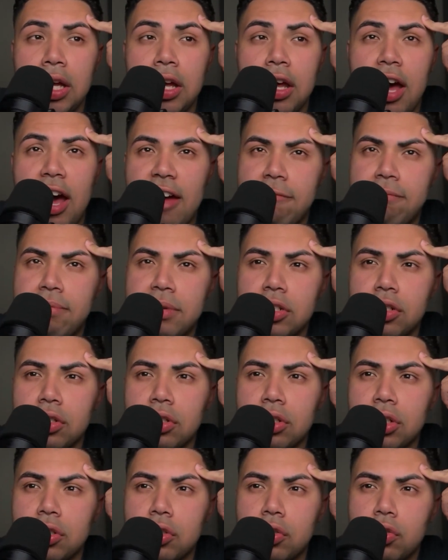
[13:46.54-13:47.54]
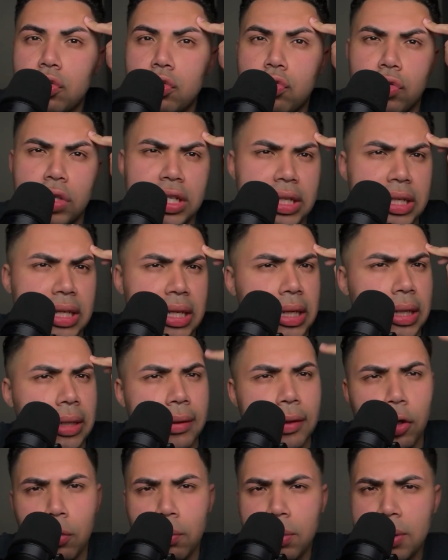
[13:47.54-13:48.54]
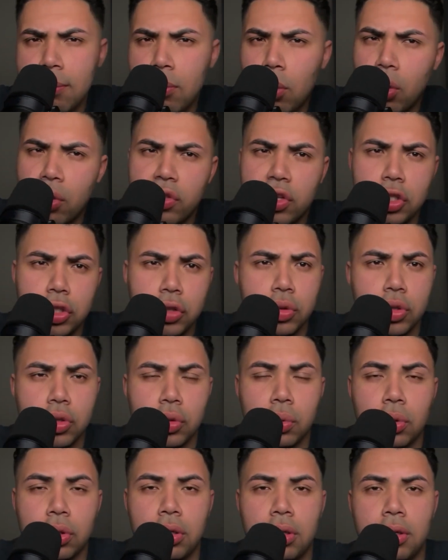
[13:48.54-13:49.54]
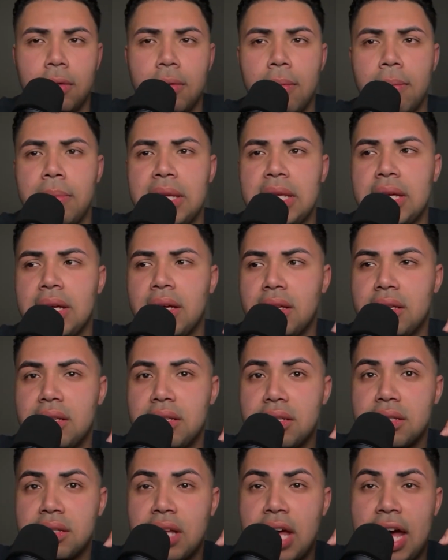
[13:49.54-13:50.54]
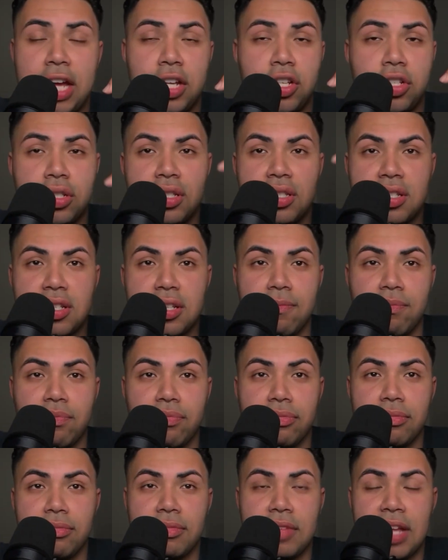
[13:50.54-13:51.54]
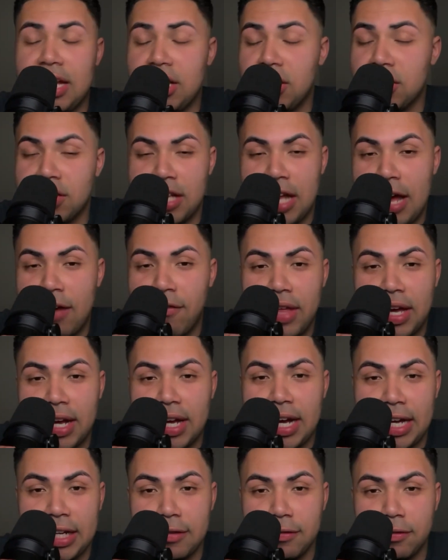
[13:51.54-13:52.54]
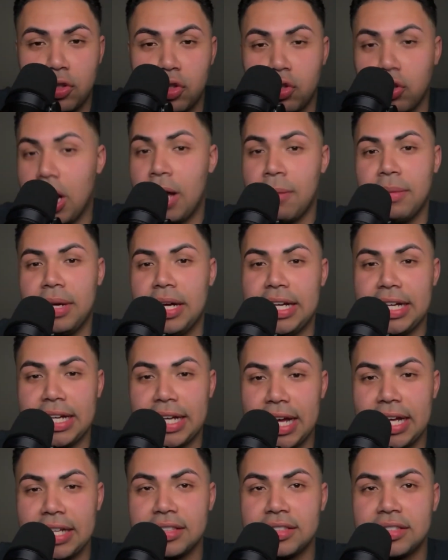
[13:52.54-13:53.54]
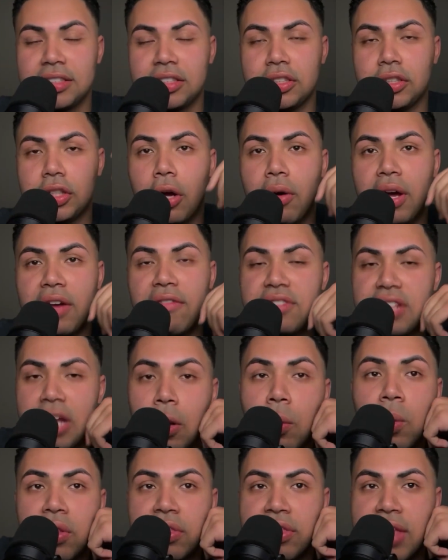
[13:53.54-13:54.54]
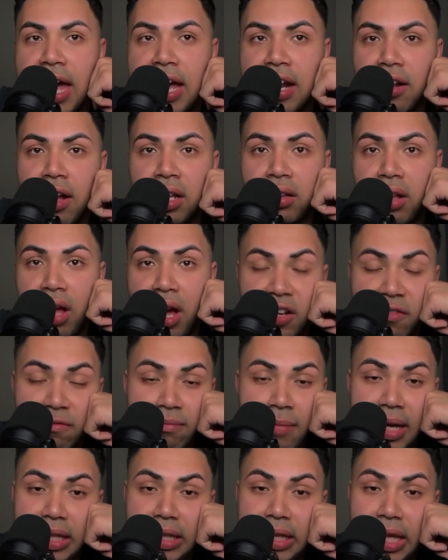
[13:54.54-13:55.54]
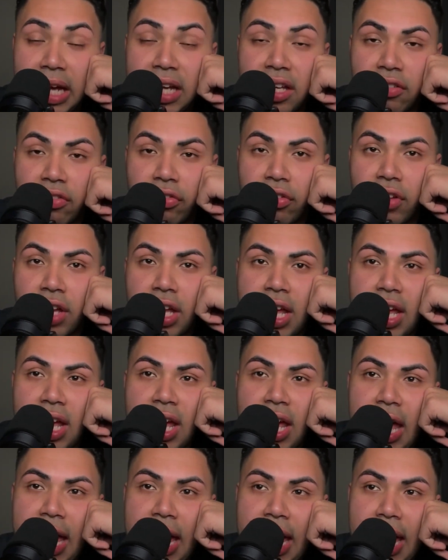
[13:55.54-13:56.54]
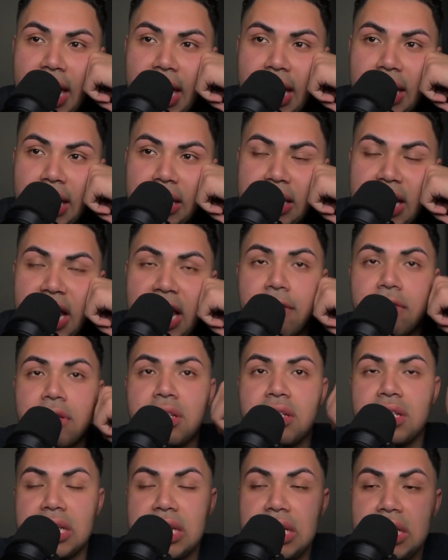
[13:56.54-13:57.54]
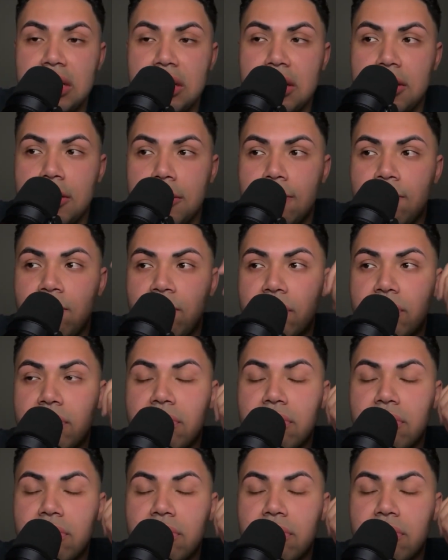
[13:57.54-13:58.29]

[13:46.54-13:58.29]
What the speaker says: I've been drinking a little bit more than usual because I just have that kind of trauma, I guess. You know, I've dealt with that a lot of my life, and I've seen